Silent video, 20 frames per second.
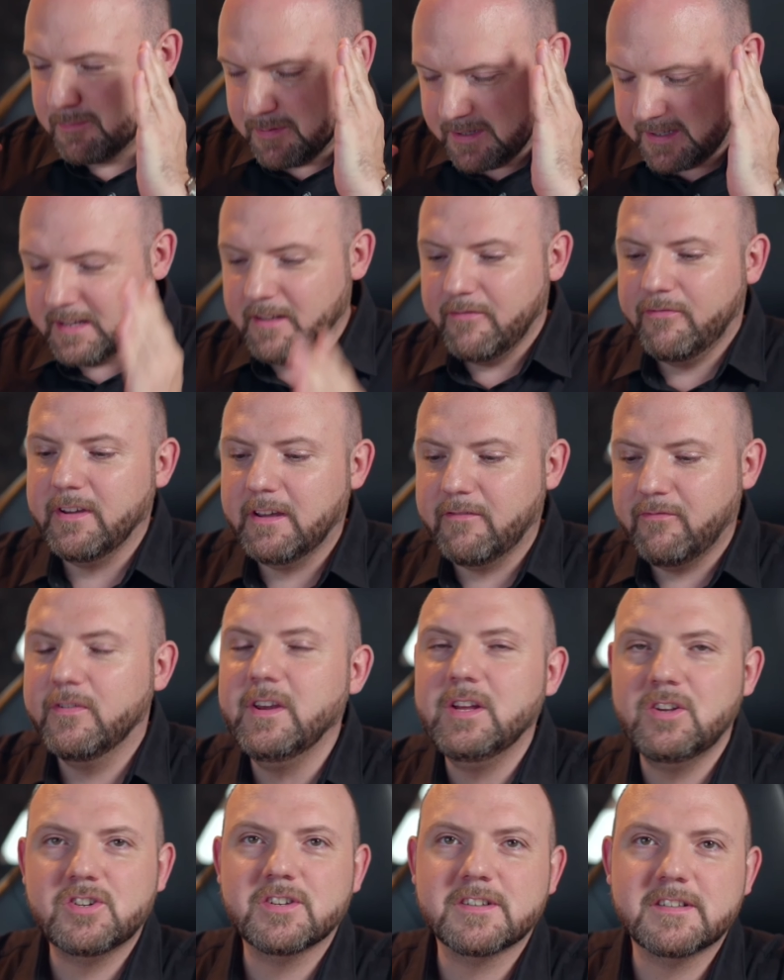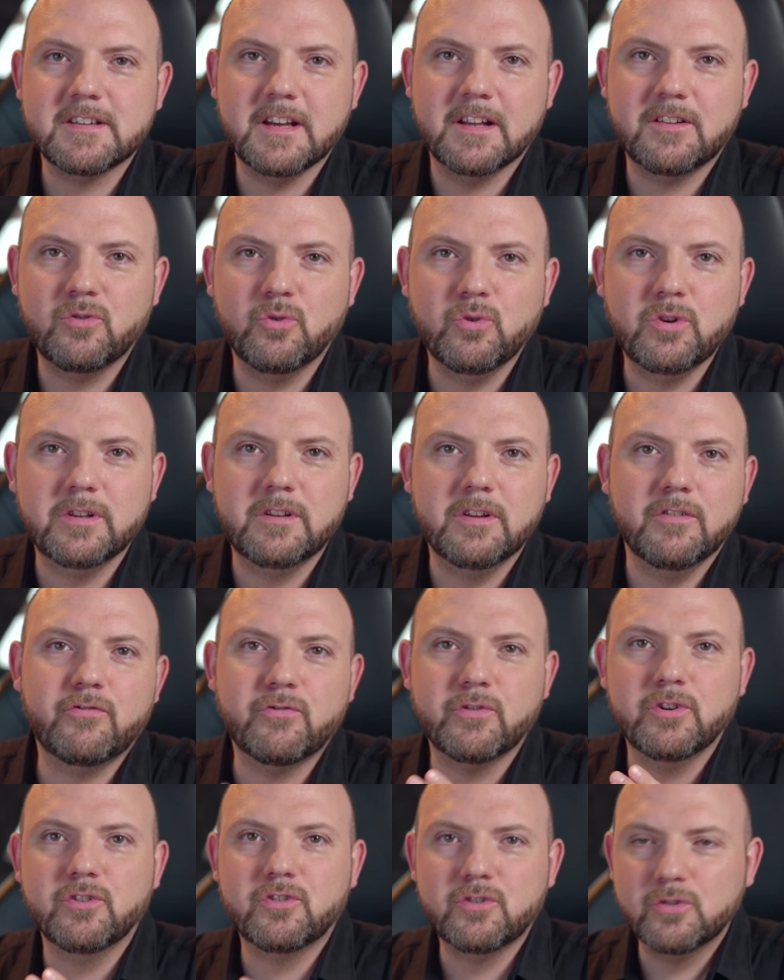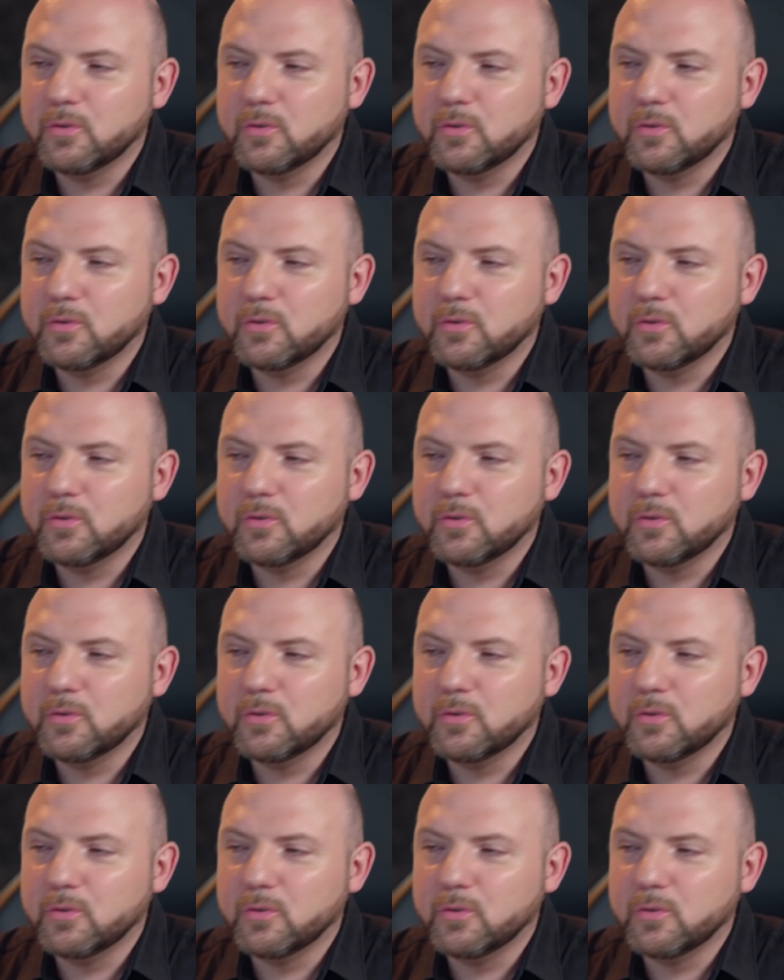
specific feature set to the different